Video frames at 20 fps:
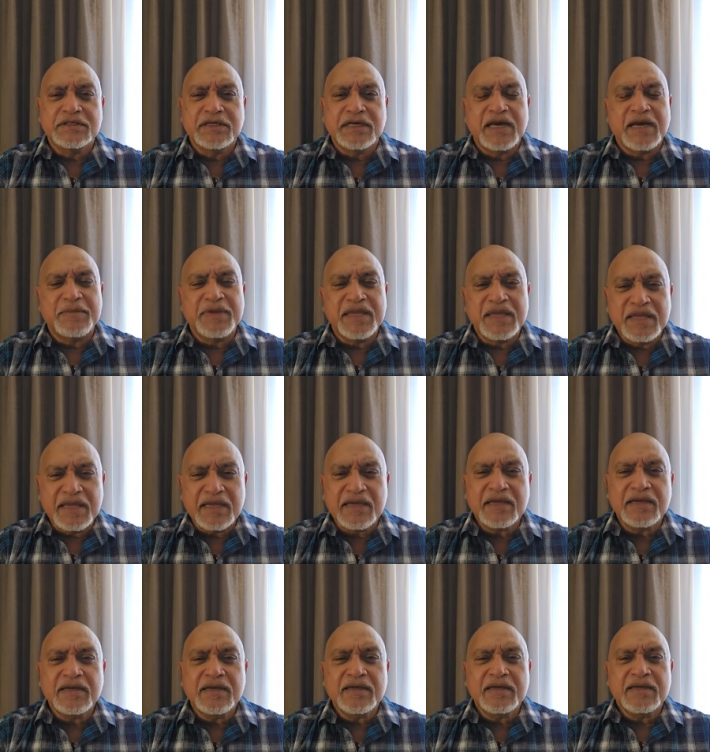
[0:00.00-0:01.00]
I'm
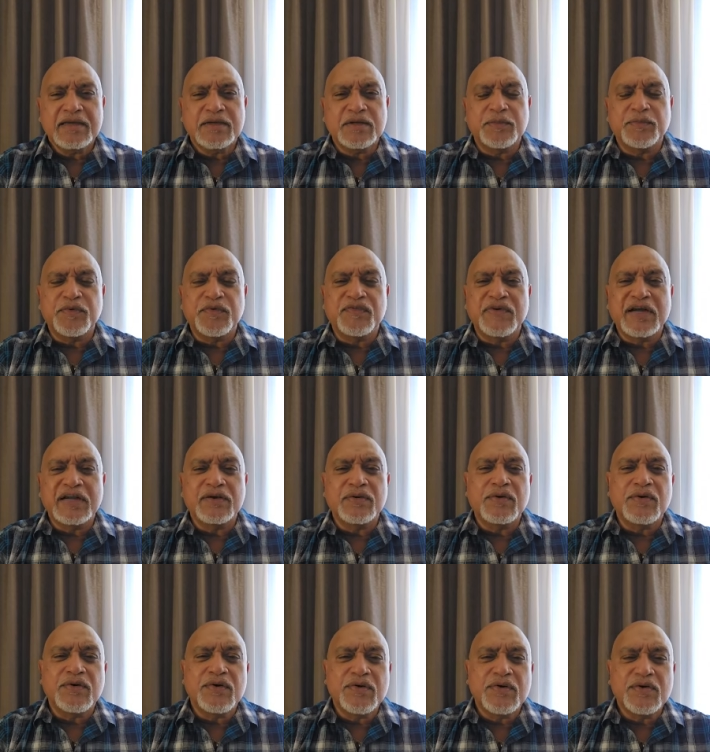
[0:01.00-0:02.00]
here to provide
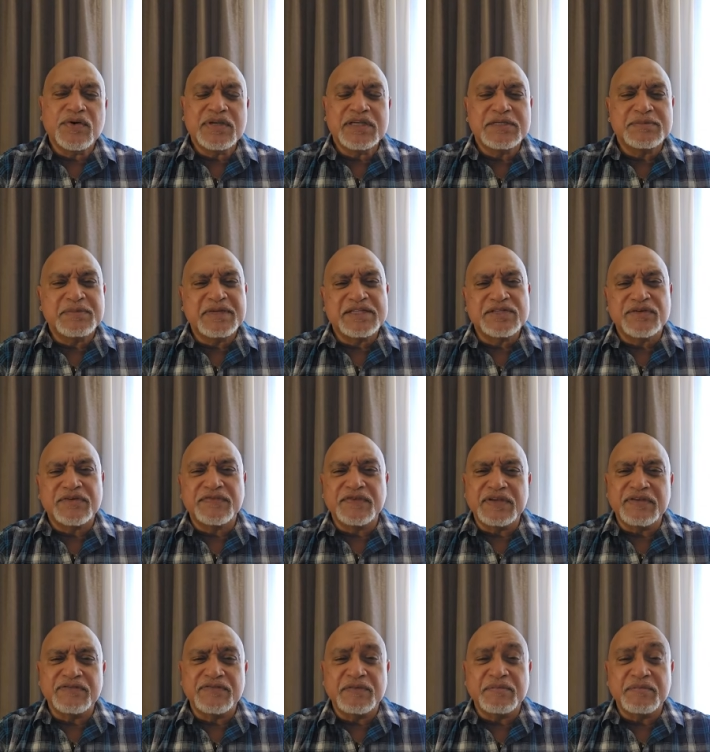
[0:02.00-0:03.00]
all these bits of
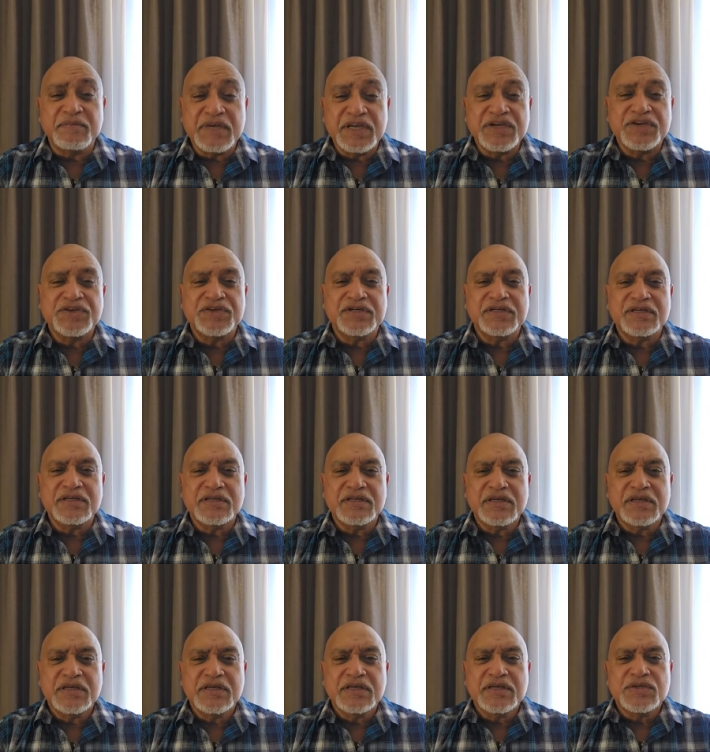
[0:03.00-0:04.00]
information
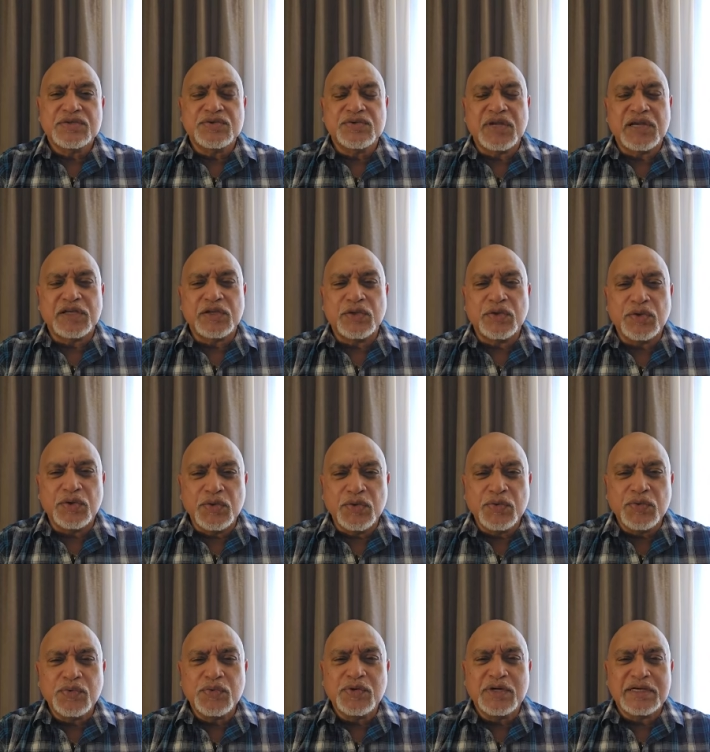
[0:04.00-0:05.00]
so that
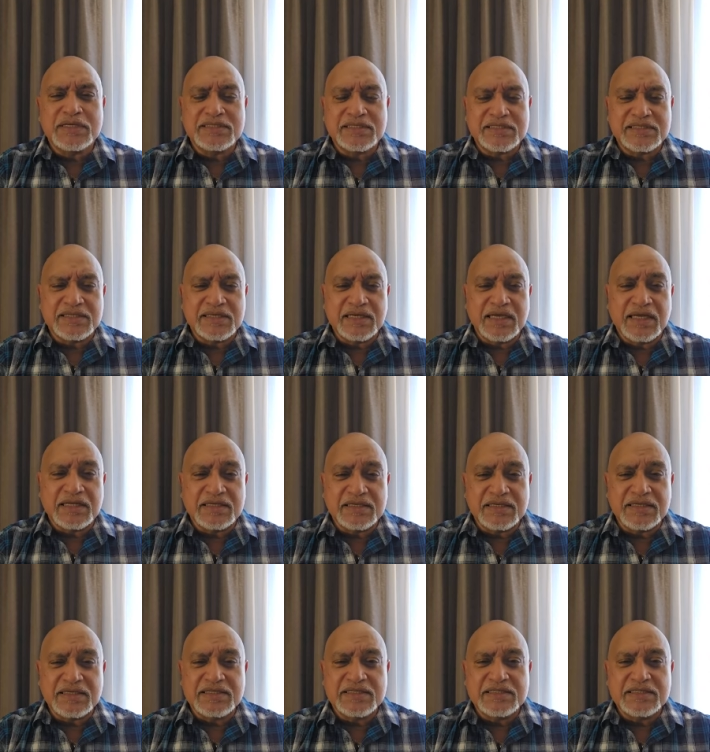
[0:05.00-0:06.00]
you as a
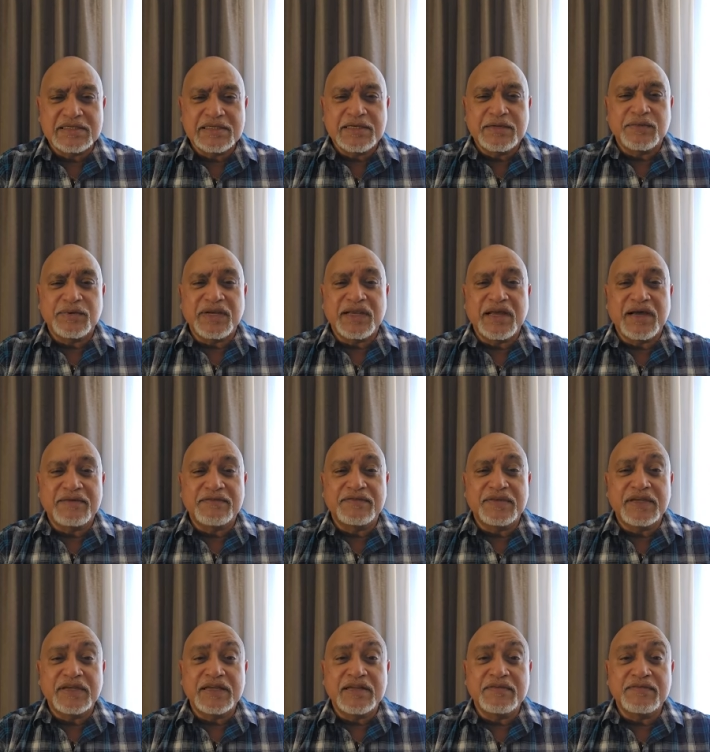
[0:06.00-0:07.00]
Sanatanist will have
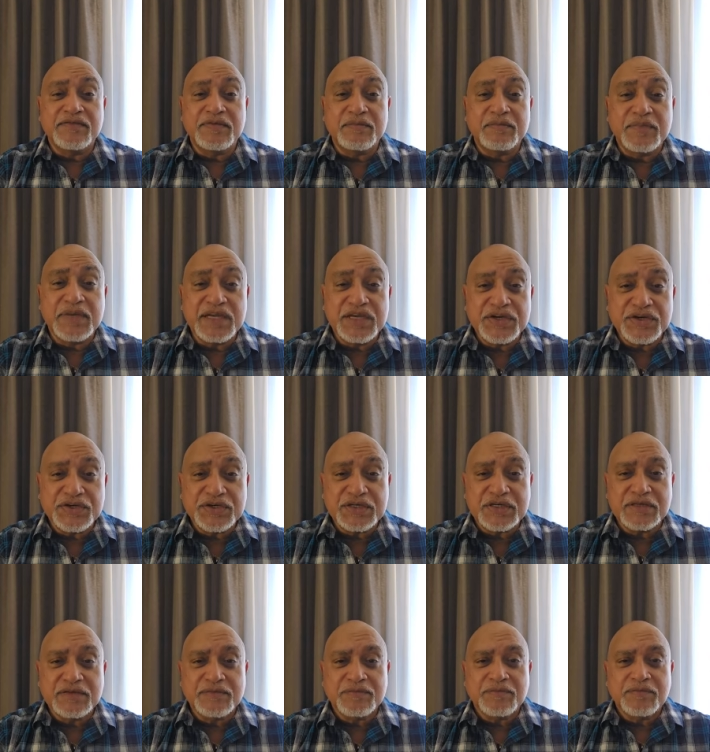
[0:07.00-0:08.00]
the
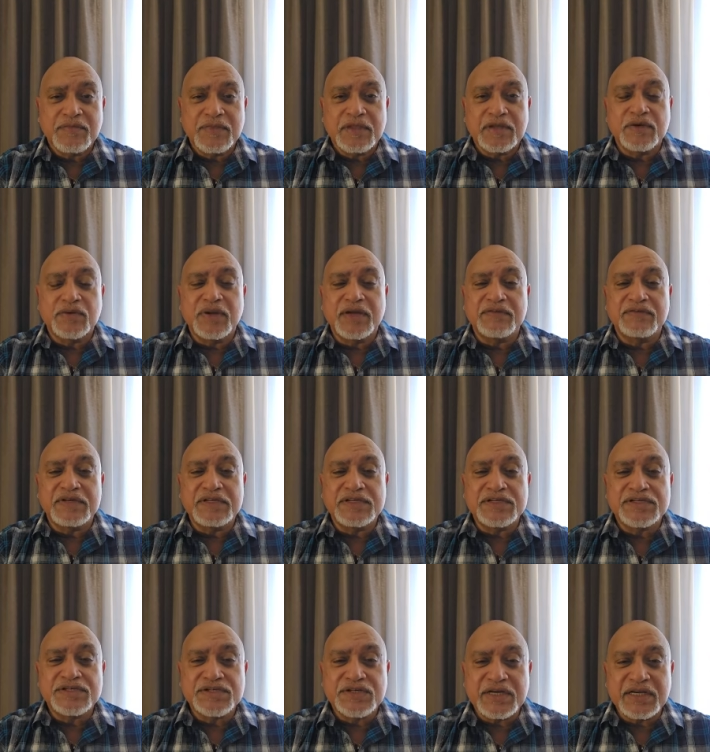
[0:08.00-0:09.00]
information, you'll have the
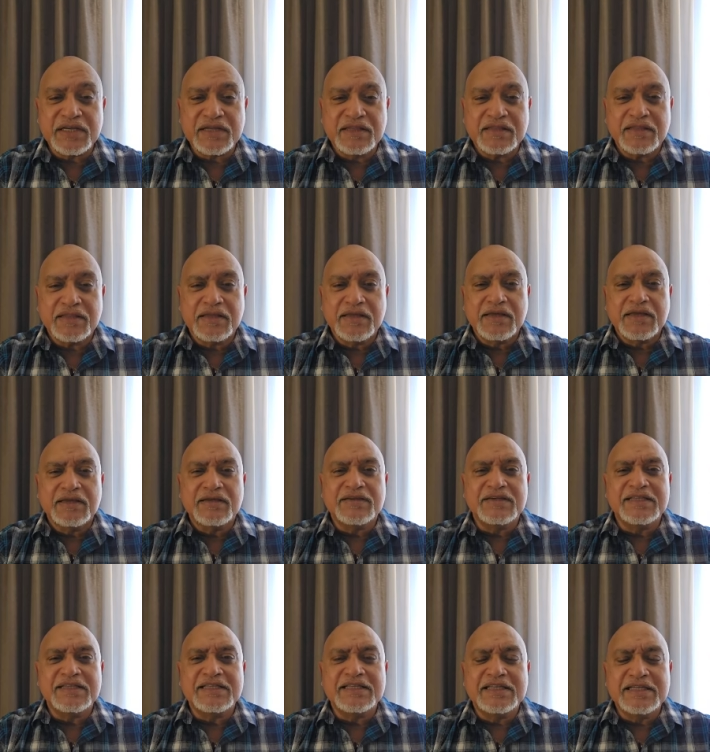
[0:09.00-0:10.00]
strength to
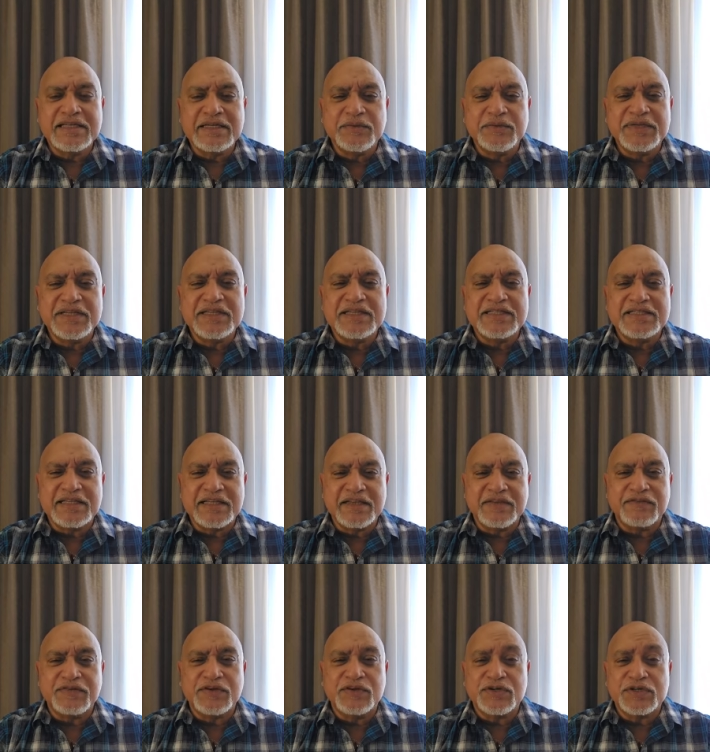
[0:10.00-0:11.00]
deal with these
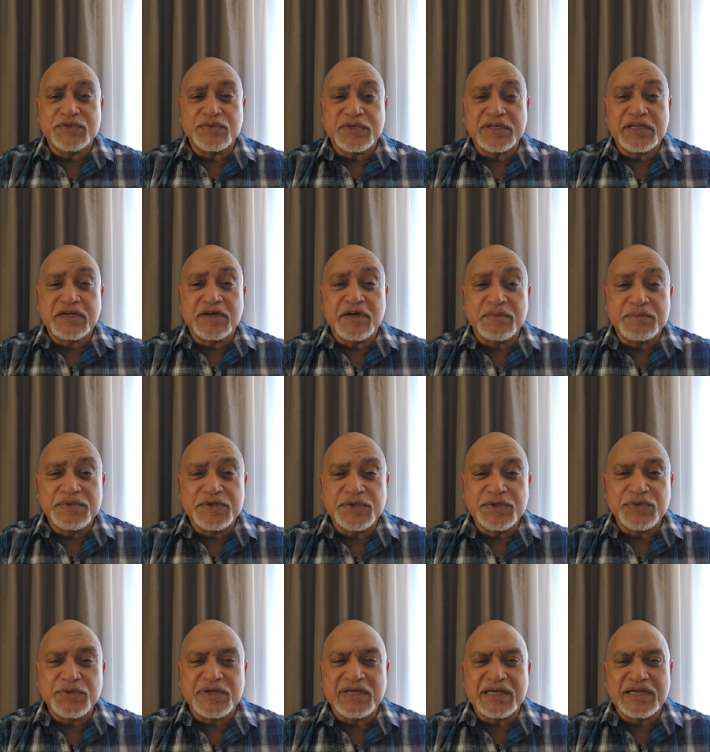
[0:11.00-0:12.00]
individuals when they come to
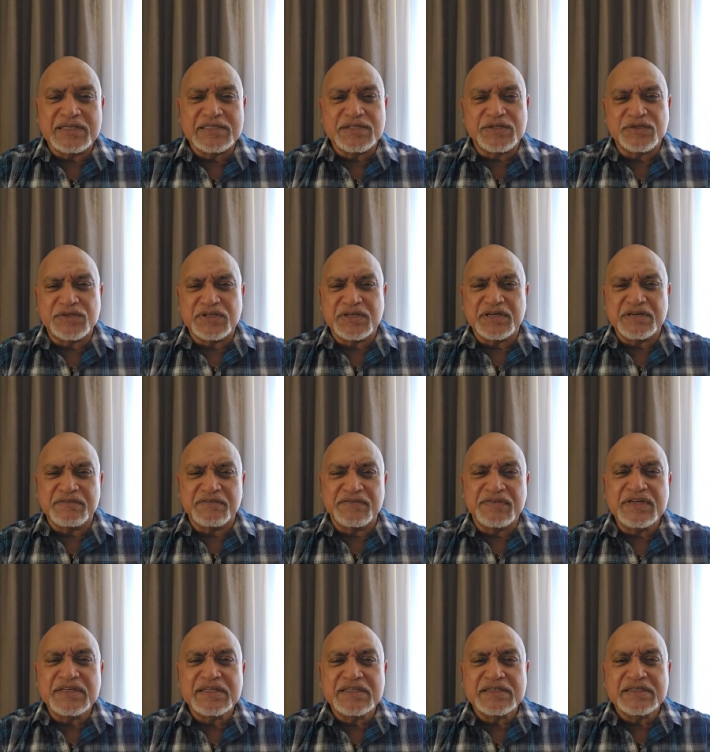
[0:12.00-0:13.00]
you and ask you to
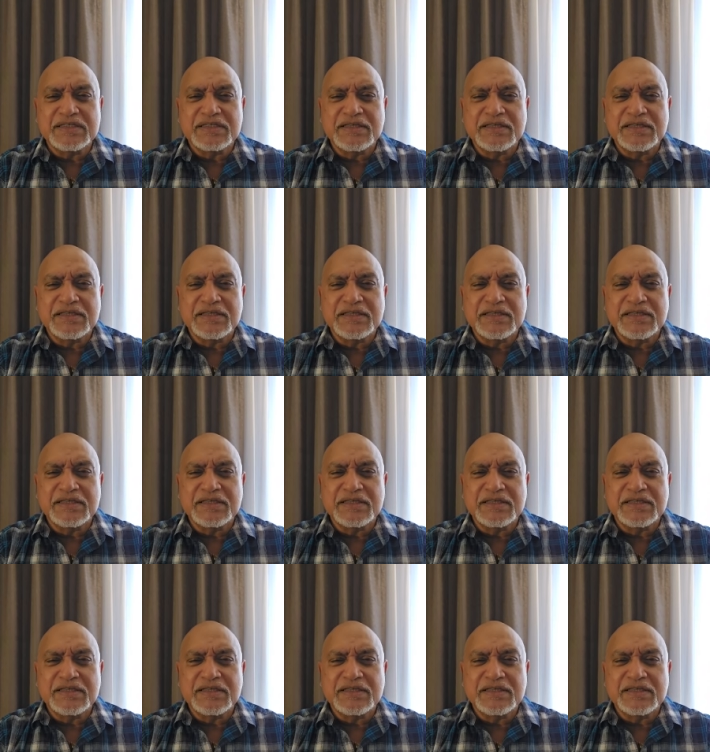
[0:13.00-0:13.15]
convert